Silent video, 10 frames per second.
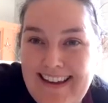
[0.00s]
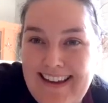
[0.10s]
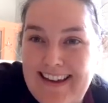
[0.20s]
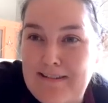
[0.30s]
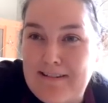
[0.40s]

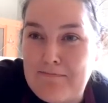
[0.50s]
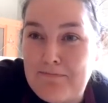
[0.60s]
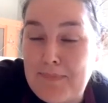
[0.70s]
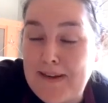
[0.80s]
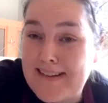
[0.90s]

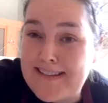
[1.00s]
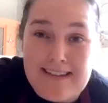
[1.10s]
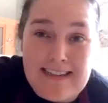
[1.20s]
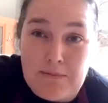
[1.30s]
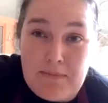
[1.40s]
But it's
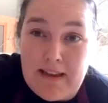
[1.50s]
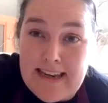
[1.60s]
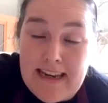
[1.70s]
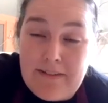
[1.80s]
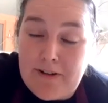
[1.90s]
certainly something I've
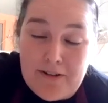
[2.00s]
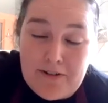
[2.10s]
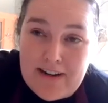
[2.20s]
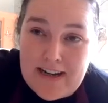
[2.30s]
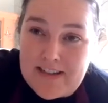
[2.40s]
never gotten
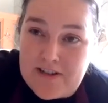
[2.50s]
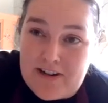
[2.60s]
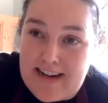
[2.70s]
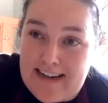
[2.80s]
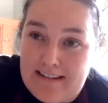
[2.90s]
around to
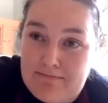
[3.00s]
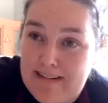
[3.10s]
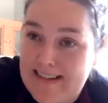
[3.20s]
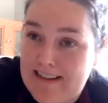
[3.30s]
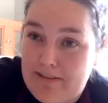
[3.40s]
trying
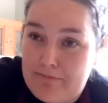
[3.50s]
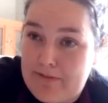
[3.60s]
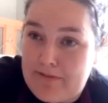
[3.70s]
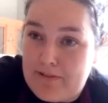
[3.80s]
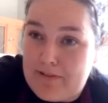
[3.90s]
myself
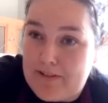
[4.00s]
before.